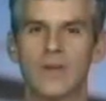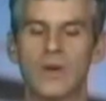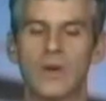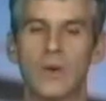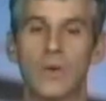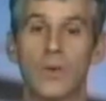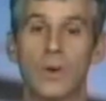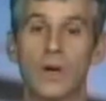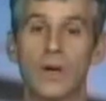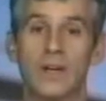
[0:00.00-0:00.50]

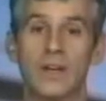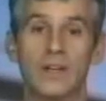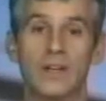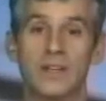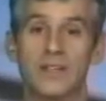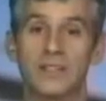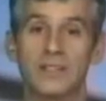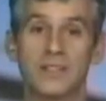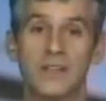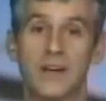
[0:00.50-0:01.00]
Well,
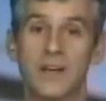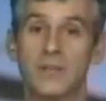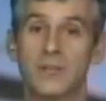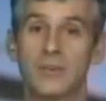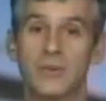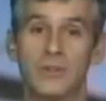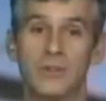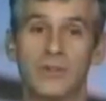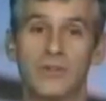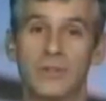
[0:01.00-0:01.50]
it's not a
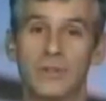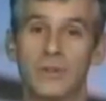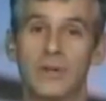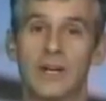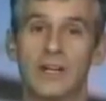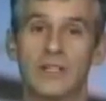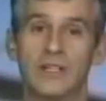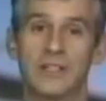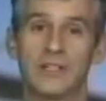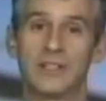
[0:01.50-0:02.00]
point of view,
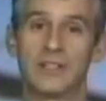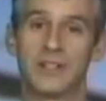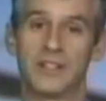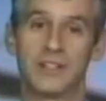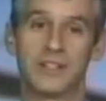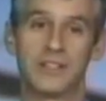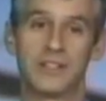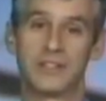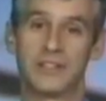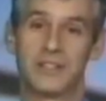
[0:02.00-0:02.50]
actually.
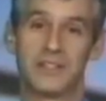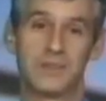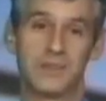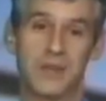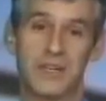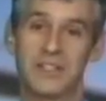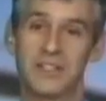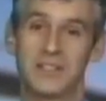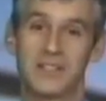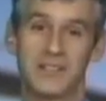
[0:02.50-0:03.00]
It's
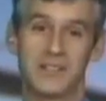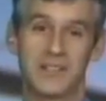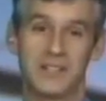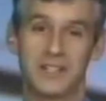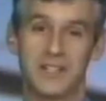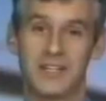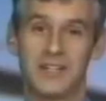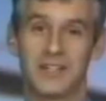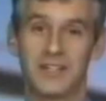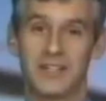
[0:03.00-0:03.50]
based on the
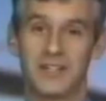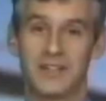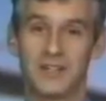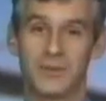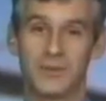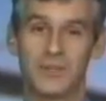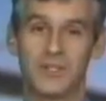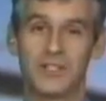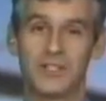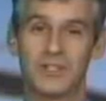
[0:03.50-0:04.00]
data and the
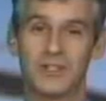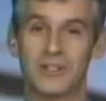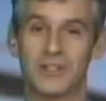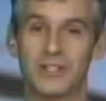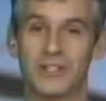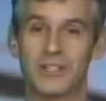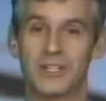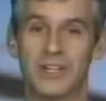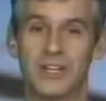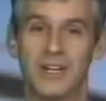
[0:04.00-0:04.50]

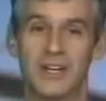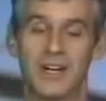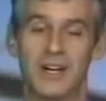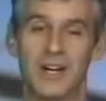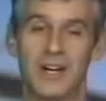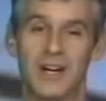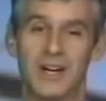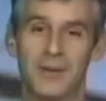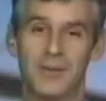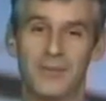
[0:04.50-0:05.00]
research.
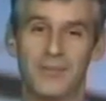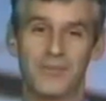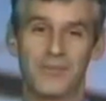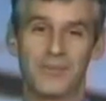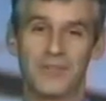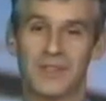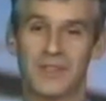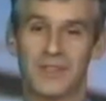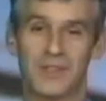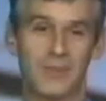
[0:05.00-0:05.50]

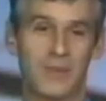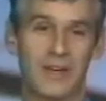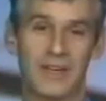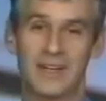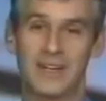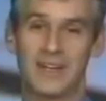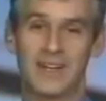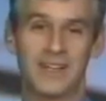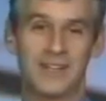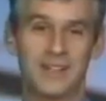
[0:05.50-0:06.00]
The
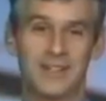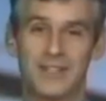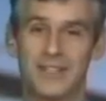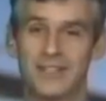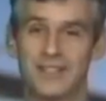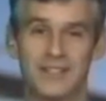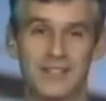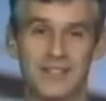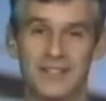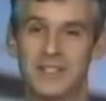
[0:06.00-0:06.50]
Pentagon
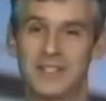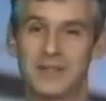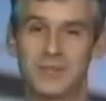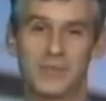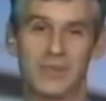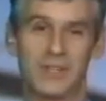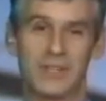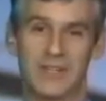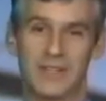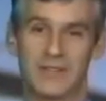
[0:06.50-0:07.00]
doesn't need to
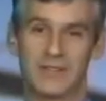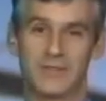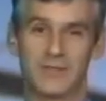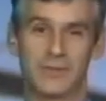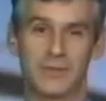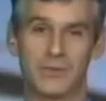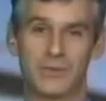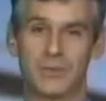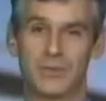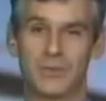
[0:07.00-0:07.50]
plan
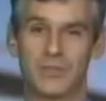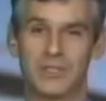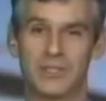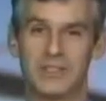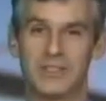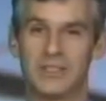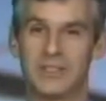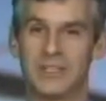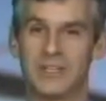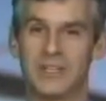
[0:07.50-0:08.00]
for
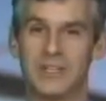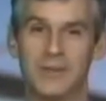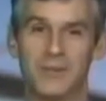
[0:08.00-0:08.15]
repeal.